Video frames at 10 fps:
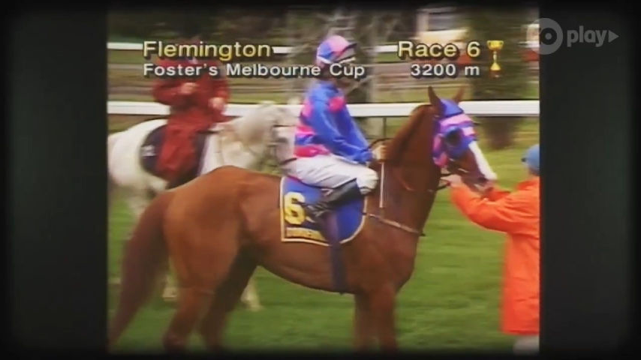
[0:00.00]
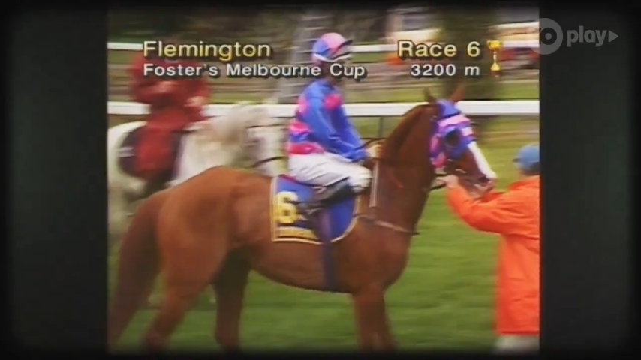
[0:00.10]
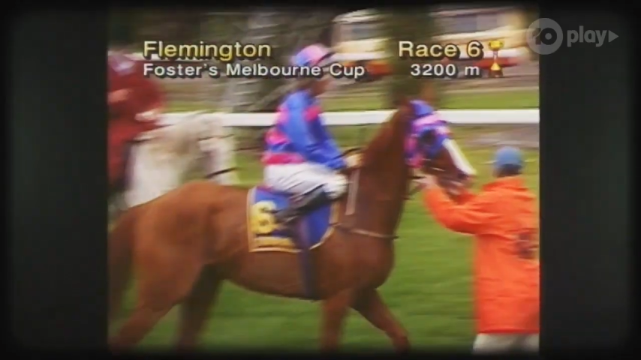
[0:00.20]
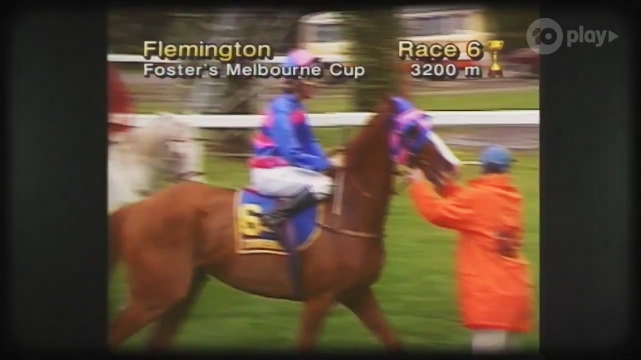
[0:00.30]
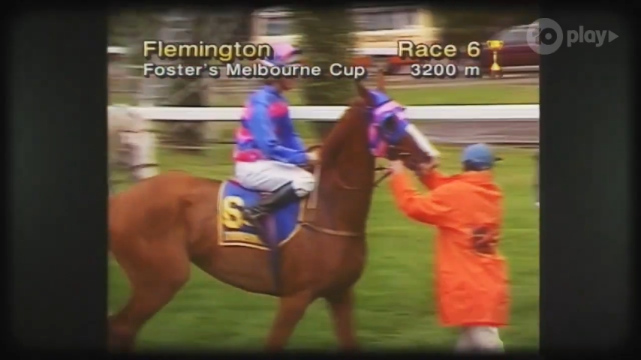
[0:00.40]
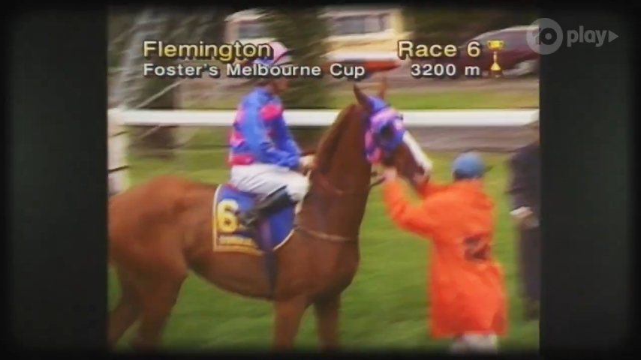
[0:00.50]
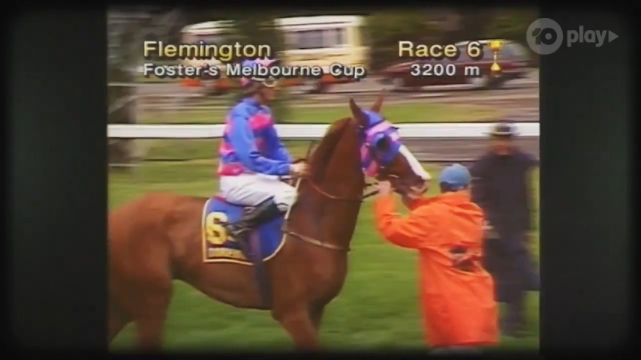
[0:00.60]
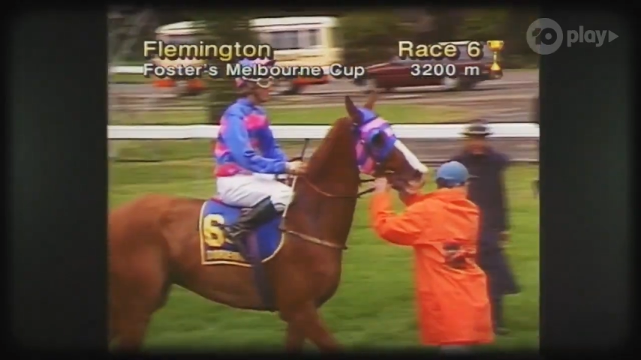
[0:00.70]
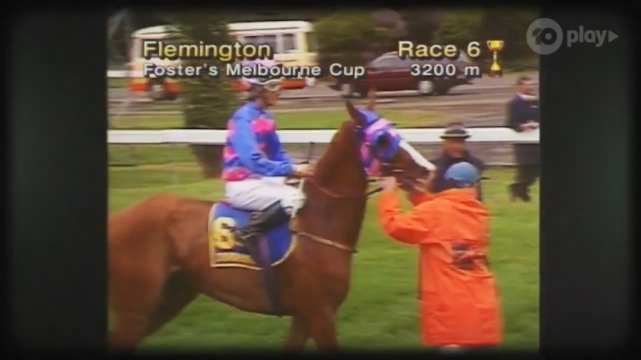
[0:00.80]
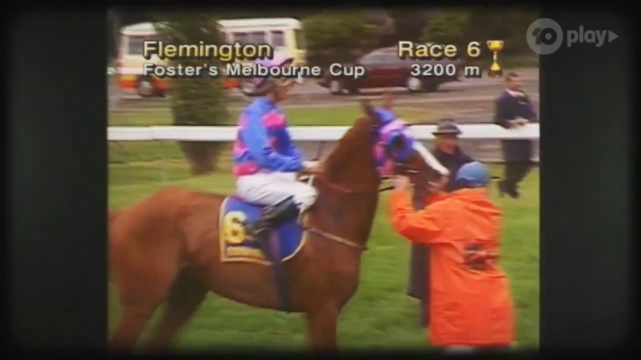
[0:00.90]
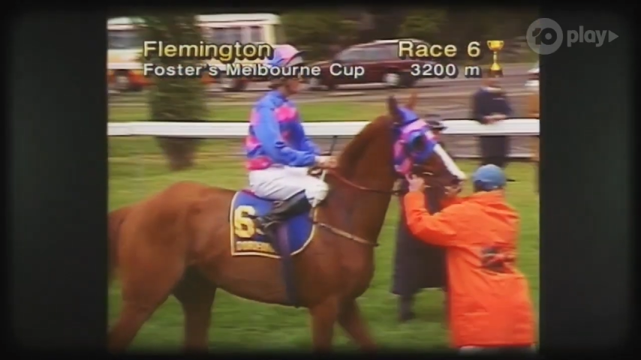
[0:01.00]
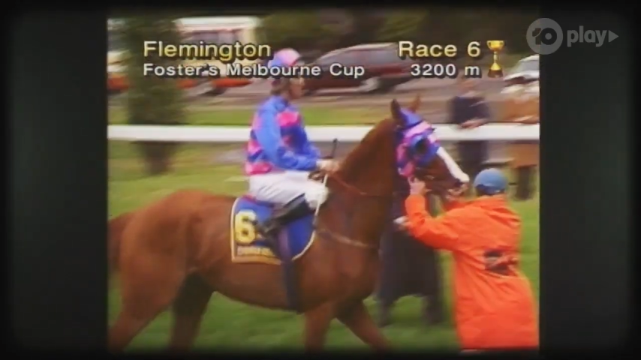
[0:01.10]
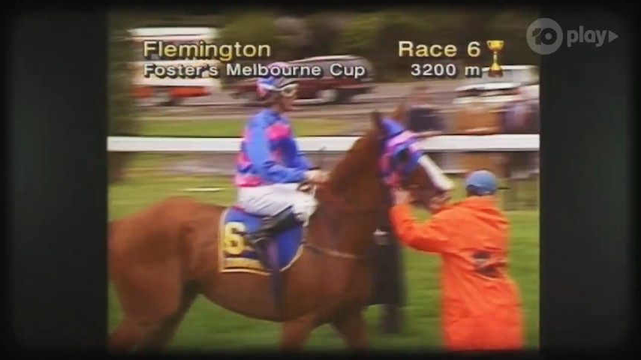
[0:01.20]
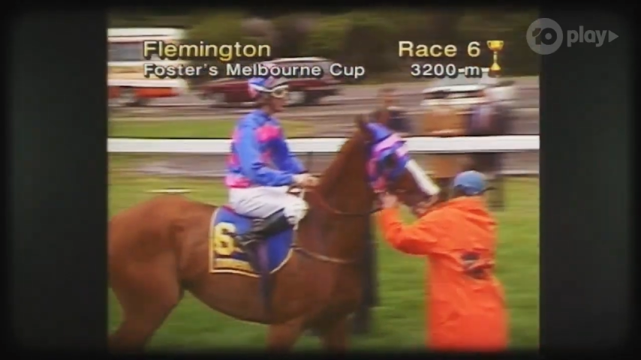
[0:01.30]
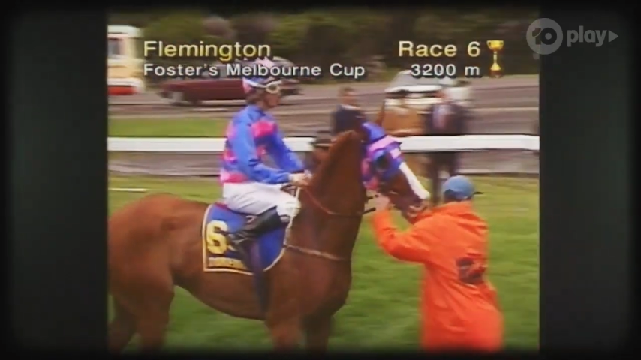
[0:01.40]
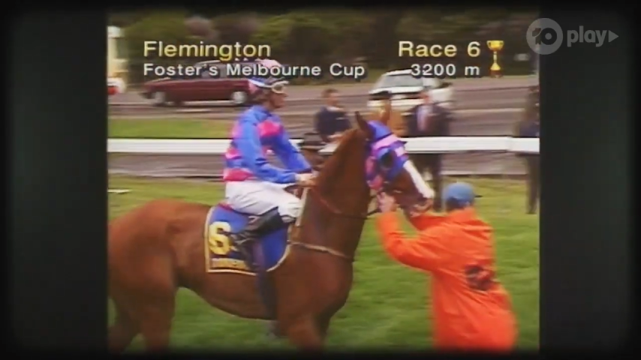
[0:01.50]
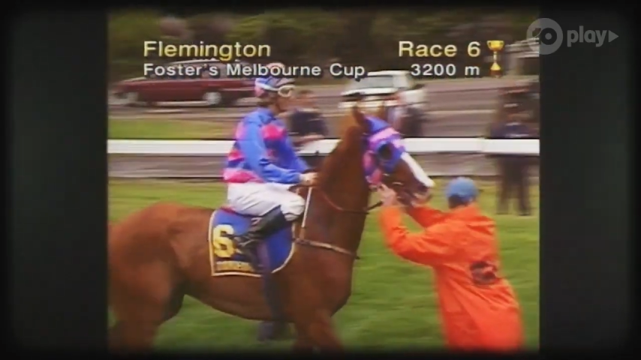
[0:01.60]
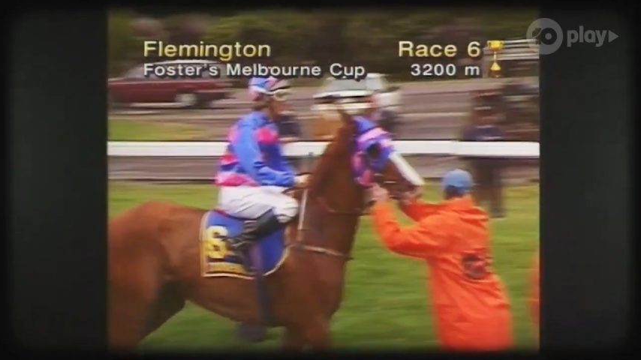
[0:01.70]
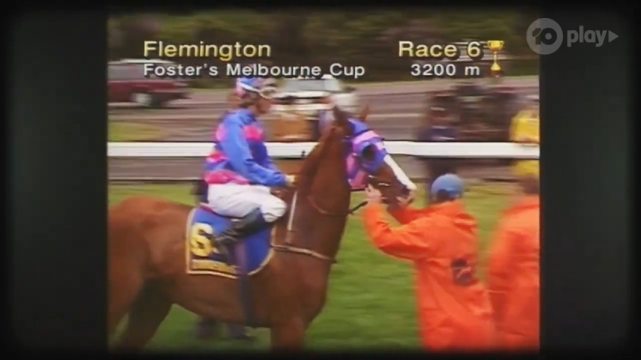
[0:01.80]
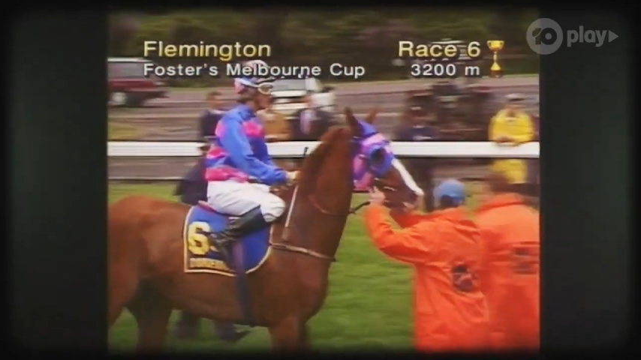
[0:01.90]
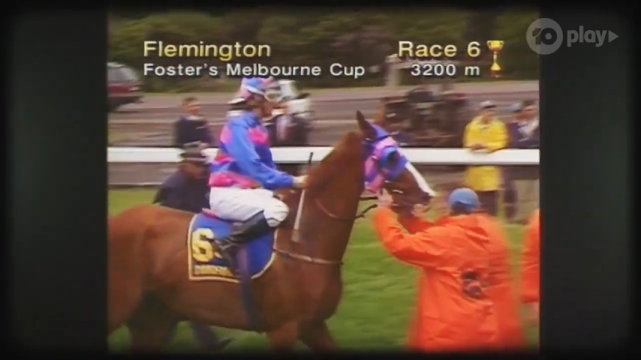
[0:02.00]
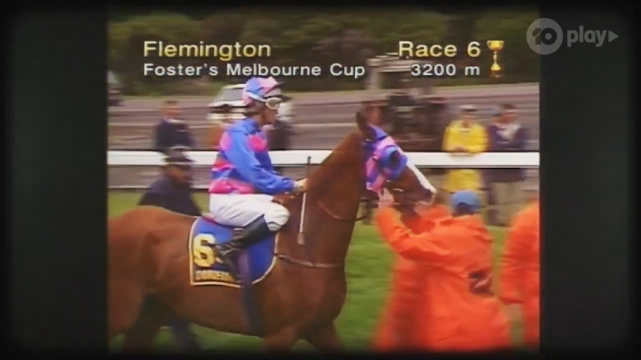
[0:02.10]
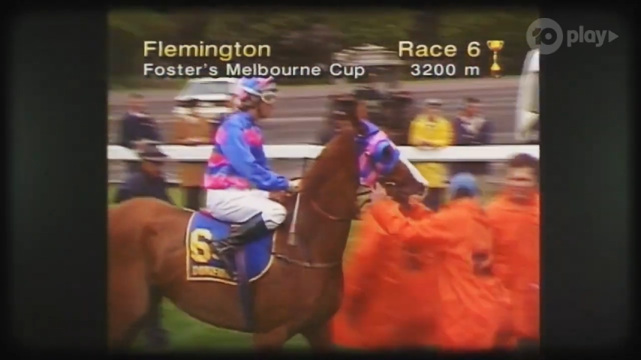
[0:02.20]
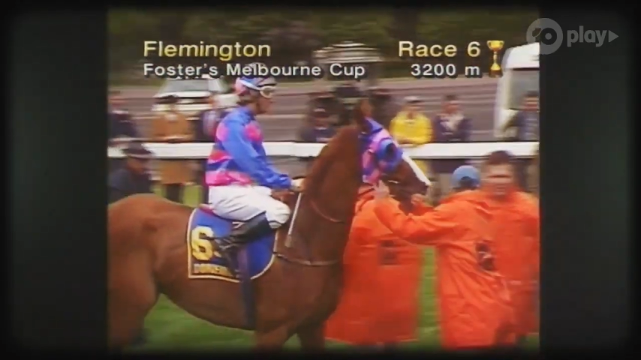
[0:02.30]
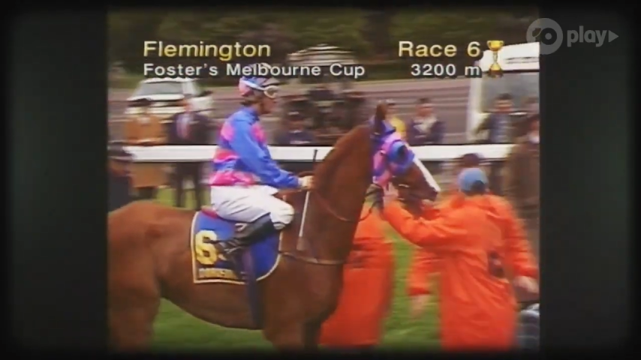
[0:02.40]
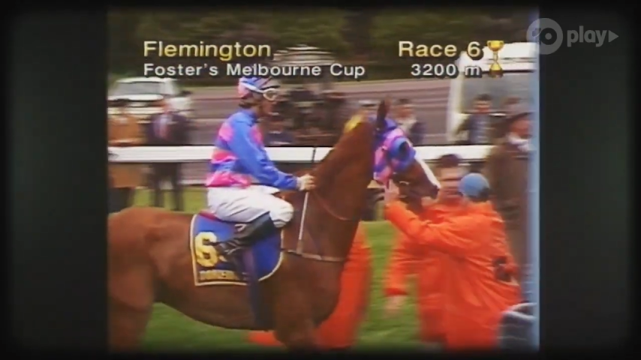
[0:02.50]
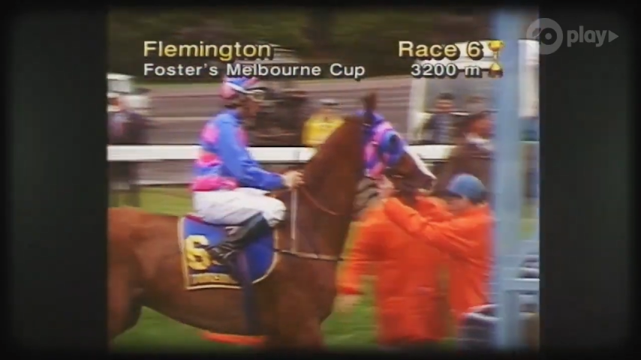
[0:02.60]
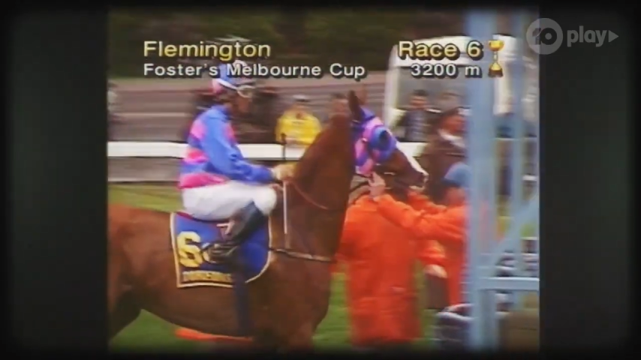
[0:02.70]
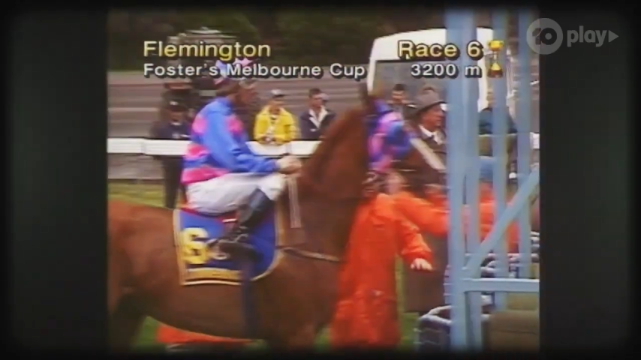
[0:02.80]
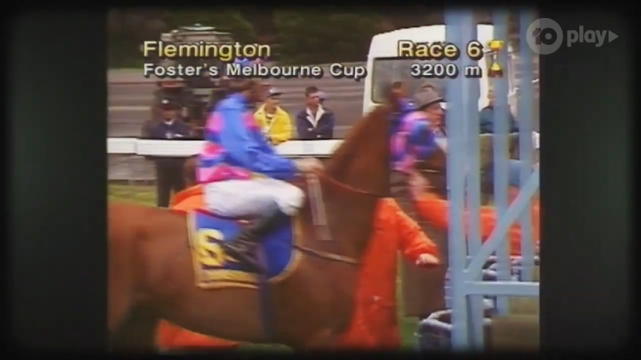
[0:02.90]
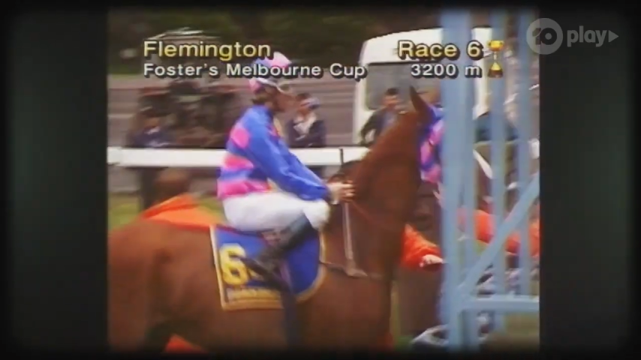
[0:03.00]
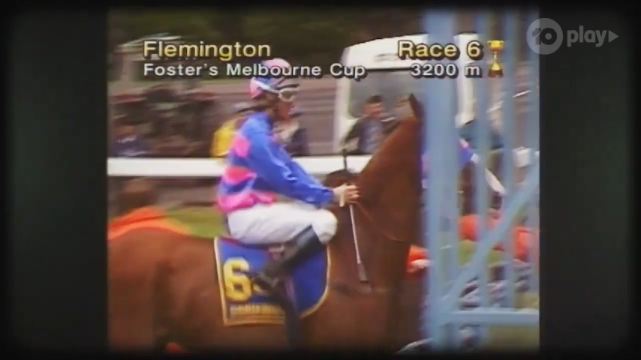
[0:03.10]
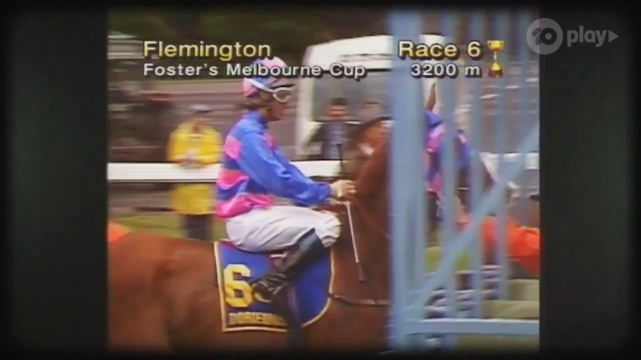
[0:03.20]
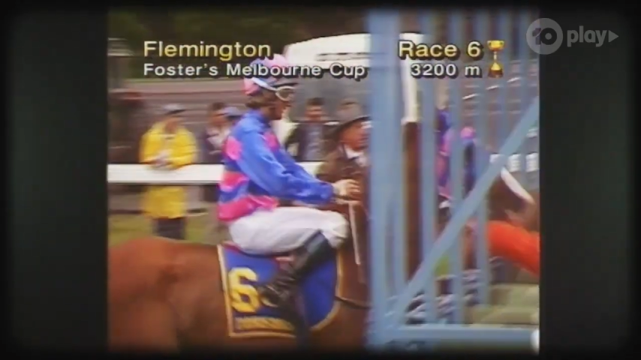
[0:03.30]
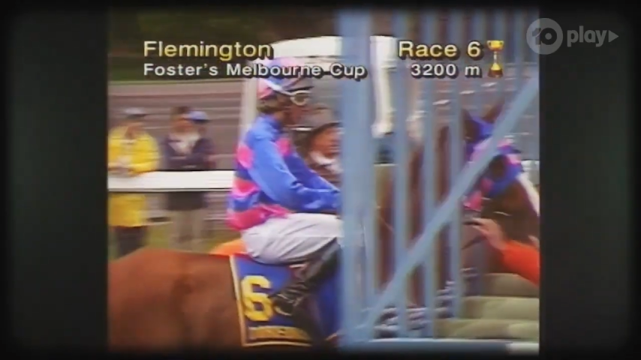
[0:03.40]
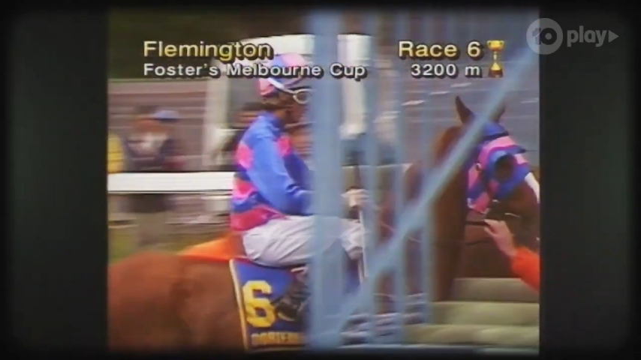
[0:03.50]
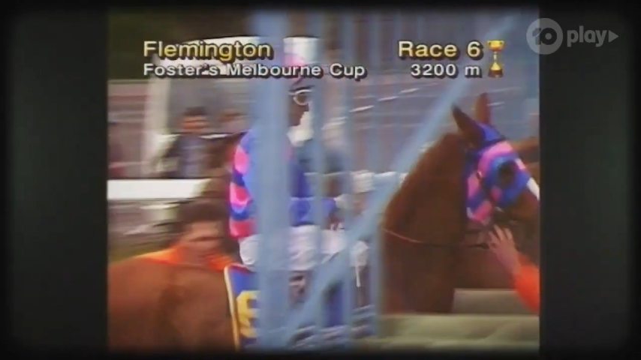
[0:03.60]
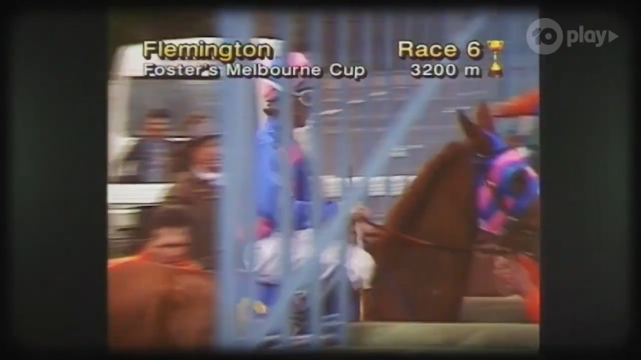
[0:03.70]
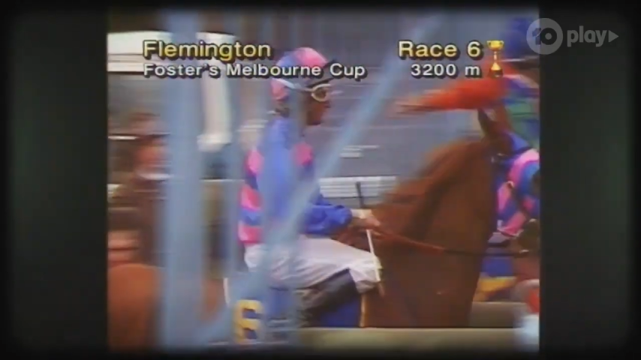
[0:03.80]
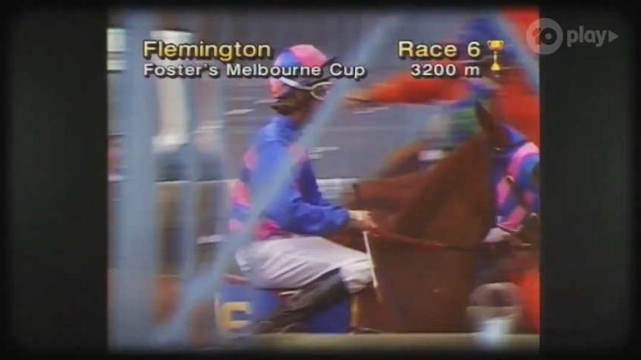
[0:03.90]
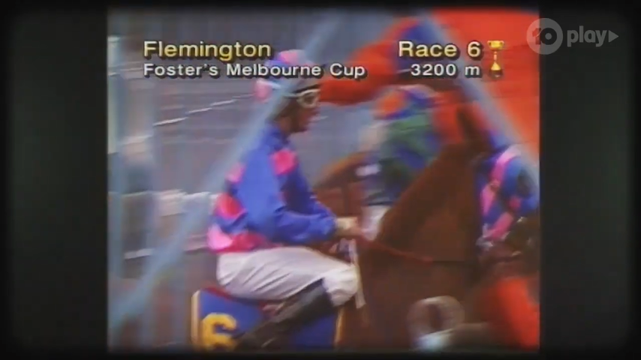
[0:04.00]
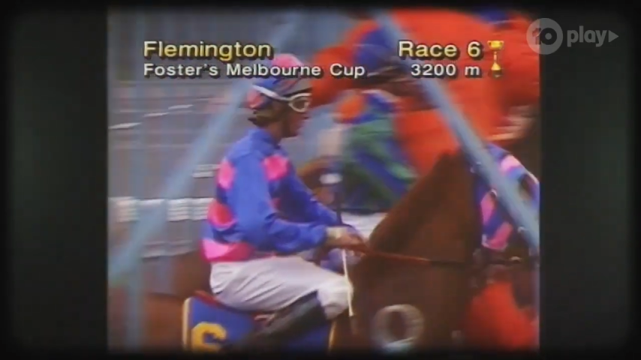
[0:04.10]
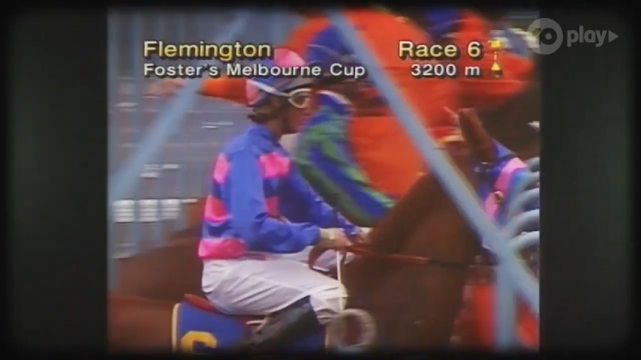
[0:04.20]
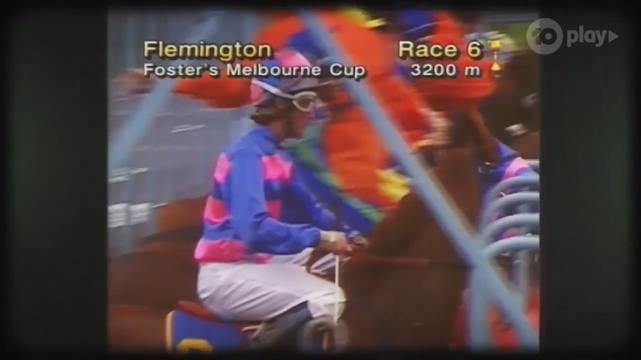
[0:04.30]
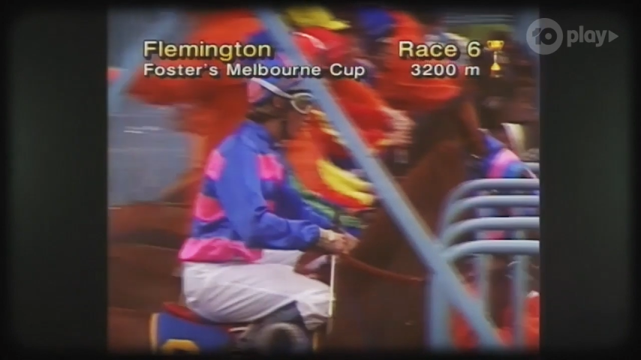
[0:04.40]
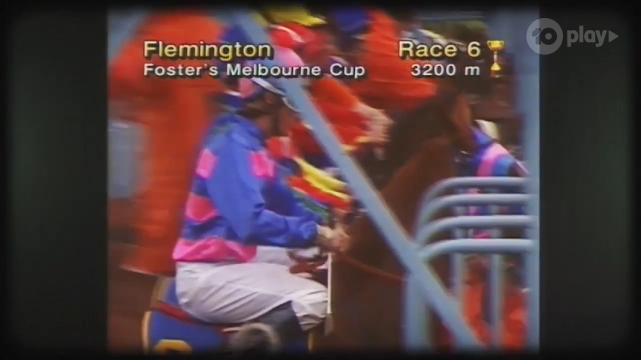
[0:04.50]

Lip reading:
No face is visible, so there are no lips to read.